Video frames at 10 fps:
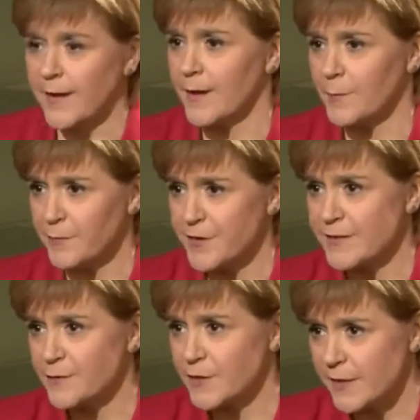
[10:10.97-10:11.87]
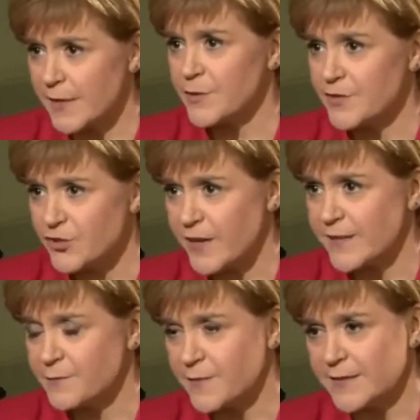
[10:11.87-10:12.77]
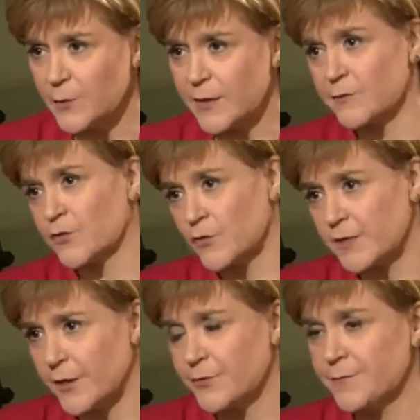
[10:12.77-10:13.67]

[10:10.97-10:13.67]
That, I'm afraid, it's for Labour to try to find a way of sorting out.